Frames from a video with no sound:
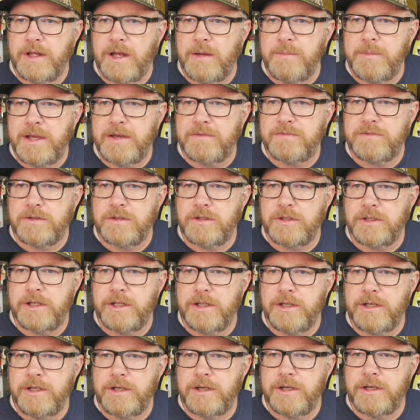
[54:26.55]
I may have to
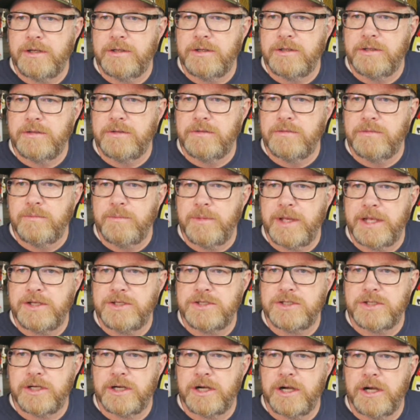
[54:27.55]
look in here and make
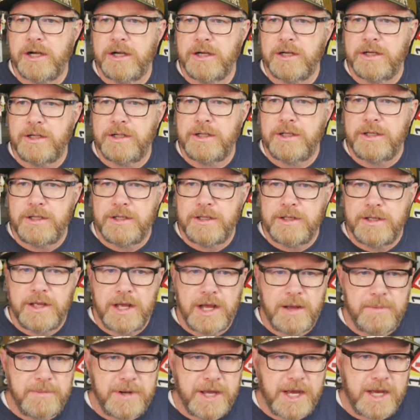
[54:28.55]
sure
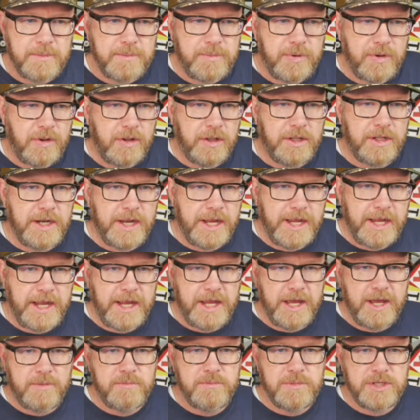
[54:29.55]
I'm not pulling
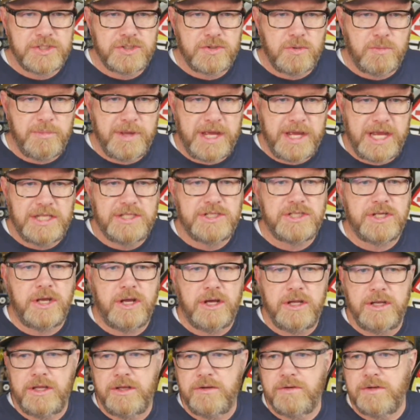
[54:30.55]
a uh, missile baits
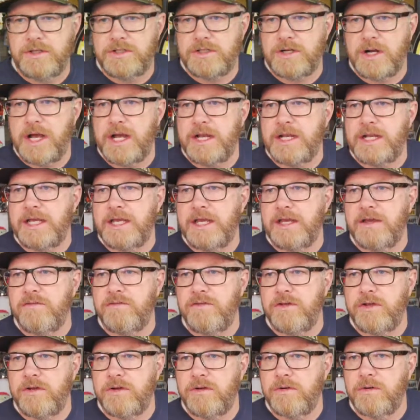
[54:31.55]
on you and trying to give
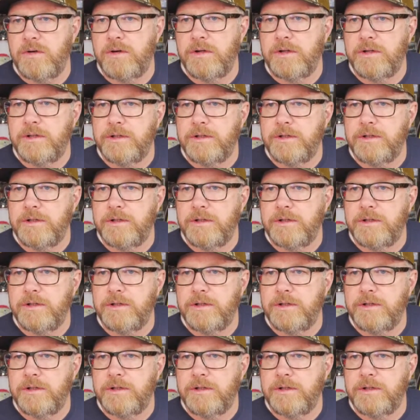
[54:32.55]
you